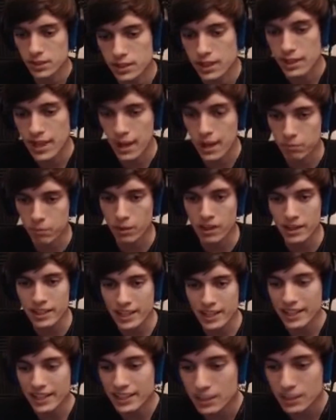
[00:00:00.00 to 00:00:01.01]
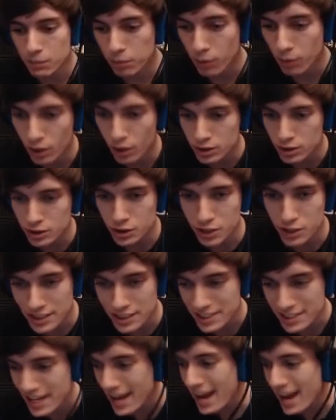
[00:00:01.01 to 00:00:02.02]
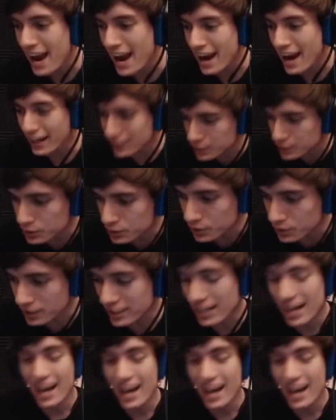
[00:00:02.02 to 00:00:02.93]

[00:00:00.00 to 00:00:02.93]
yeah, playing AD LeBlanc, dude, is actually